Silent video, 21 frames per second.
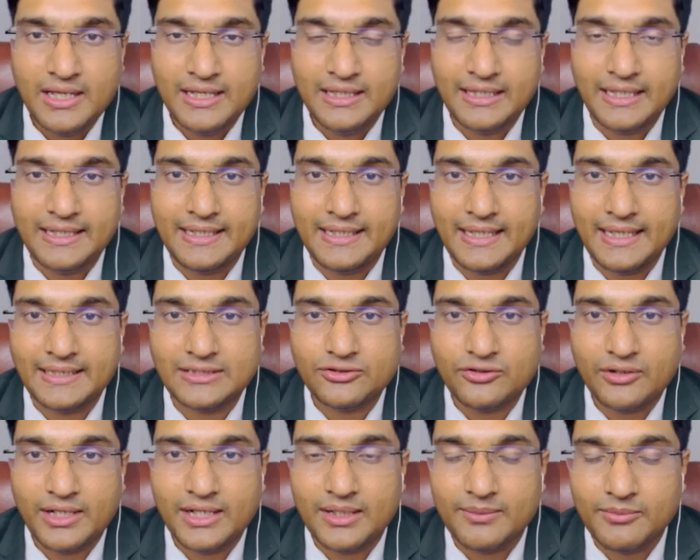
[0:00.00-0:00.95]
like
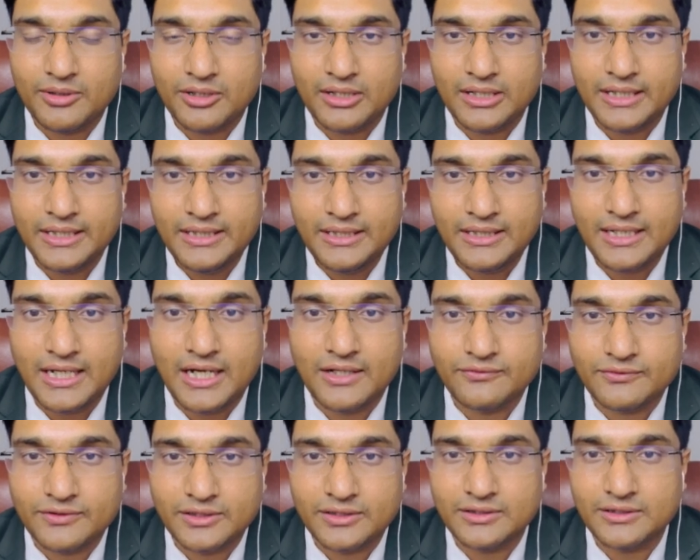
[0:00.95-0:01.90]
X-ray and MRI
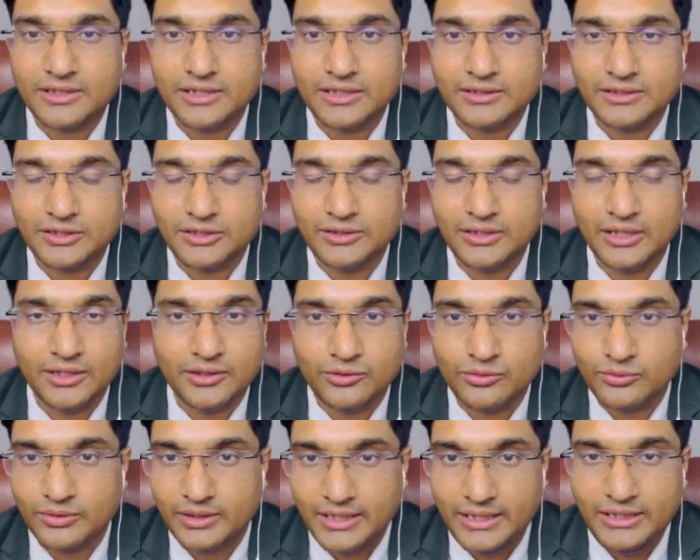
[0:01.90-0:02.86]
after a
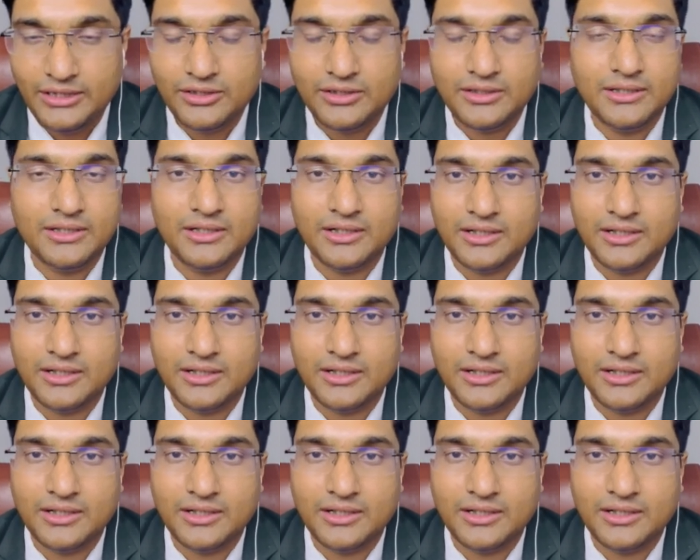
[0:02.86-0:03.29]
routine